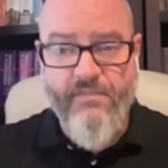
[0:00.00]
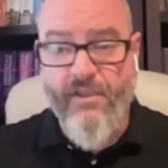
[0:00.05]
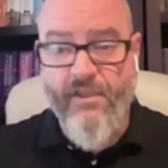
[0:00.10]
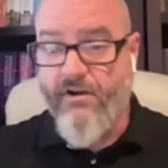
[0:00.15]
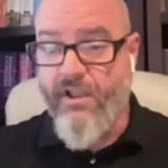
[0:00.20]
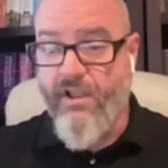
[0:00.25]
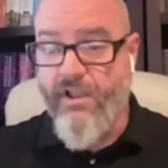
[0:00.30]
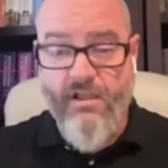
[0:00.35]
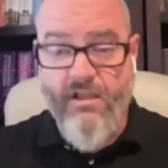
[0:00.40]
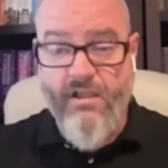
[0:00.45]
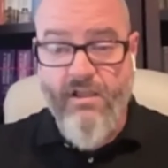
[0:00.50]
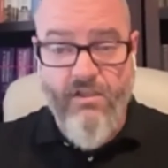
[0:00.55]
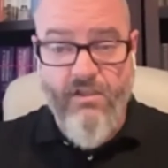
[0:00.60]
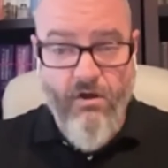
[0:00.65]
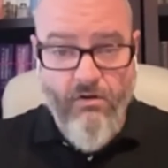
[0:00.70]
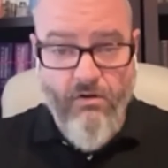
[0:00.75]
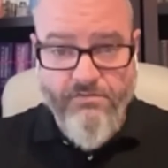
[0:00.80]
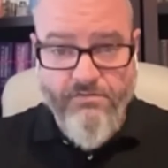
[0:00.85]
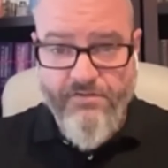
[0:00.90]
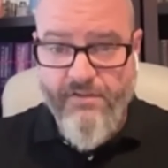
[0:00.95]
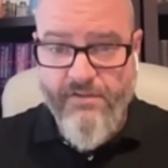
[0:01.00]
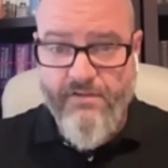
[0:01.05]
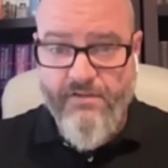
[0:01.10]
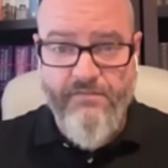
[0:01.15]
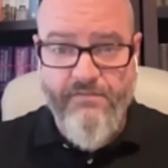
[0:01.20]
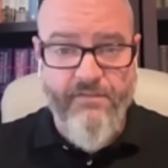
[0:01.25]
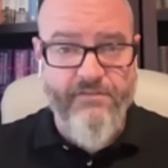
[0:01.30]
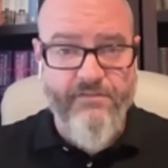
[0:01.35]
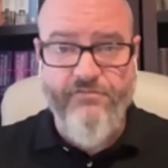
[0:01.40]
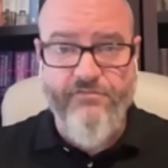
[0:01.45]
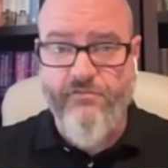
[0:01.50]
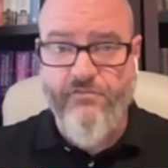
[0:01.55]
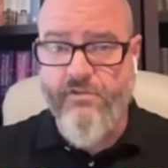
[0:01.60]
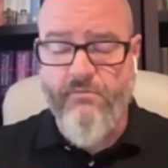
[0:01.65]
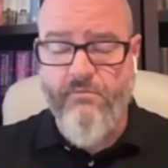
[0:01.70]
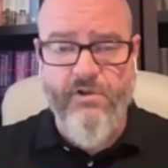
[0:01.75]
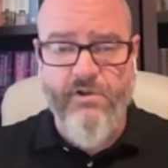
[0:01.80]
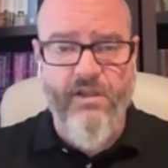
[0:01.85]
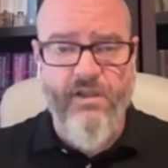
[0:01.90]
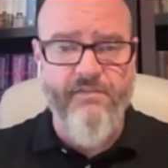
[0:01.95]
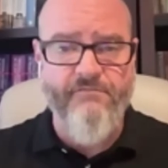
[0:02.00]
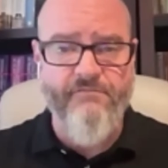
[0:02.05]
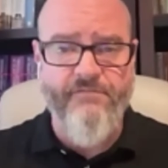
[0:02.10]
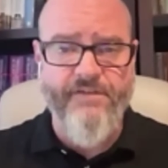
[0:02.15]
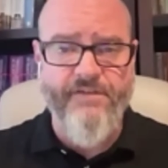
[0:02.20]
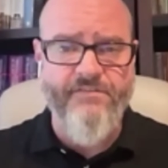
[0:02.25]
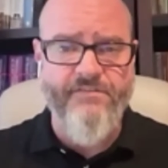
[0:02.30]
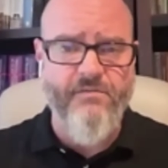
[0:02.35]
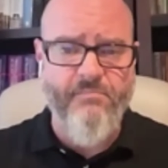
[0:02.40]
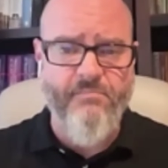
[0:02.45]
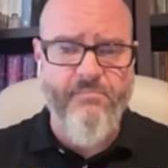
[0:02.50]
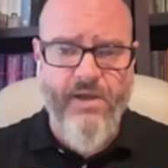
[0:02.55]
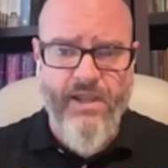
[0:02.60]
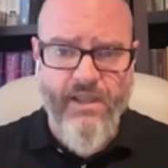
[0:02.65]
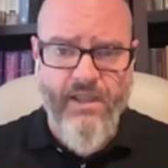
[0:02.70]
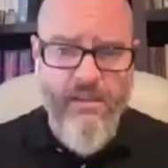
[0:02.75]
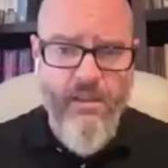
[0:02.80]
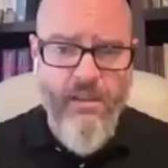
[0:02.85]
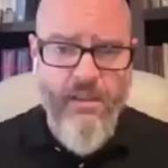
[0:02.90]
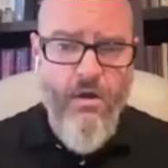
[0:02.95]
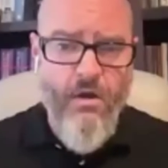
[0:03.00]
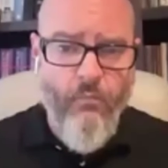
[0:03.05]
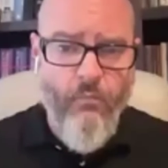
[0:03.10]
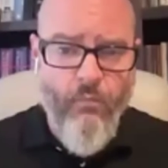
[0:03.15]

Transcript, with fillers: they are not cultic they certainly were not invented by